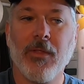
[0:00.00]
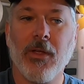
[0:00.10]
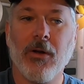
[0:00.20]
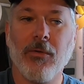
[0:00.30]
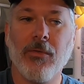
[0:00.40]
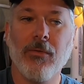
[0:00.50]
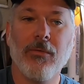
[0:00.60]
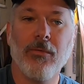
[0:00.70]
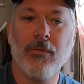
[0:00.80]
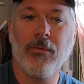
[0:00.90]
you know,
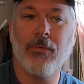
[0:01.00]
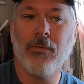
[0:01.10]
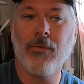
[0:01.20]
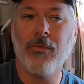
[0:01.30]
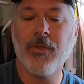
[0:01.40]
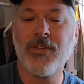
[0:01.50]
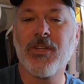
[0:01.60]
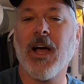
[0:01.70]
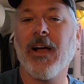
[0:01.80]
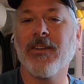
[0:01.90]
the
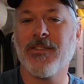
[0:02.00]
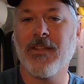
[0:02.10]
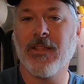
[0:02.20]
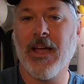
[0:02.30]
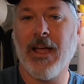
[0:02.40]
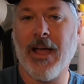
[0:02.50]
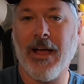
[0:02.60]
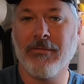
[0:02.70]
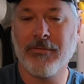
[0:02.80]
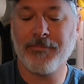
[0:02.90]
styles that they
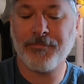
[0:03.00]
have.